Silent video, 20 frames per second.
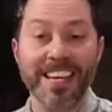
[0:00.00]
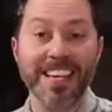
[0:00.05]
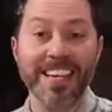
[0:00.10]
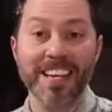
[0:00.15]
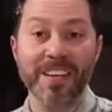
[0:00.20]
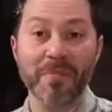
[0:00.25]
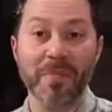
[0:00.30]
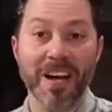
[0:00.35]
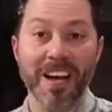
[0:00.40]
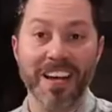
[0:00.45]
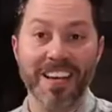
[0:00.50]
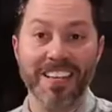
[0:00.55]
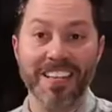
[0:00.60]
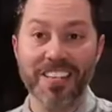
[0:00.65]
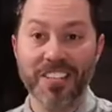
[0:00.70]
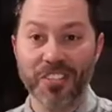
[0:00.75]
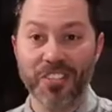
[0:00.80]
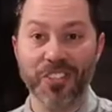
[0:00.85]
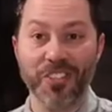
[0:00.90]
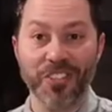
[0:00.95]
Taking my
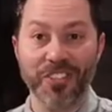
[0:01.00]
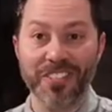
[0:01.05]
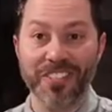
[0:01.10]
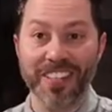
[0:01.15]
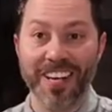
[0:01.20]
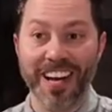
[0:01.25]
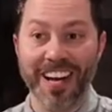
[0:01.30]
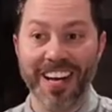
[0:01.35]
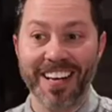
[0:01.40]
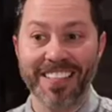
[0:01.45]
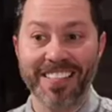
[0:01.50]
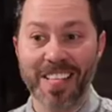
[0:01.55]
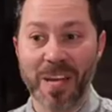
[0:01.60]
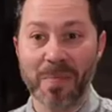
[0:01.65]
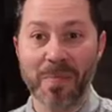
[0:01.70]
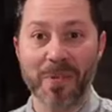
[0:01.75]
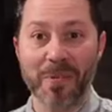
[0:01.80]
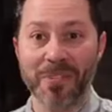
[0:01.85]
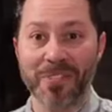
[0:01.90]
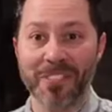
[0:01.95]
initial
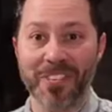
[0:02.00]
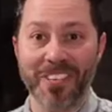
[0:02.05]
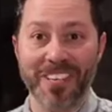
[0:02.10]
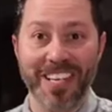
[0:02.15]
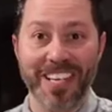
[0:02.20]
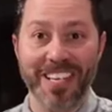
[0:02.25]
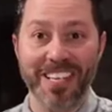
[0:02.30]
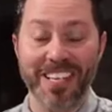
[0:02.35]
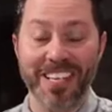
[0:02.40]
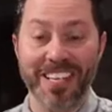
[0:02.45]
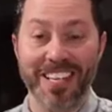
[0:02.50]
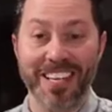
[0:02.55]
demo and turning it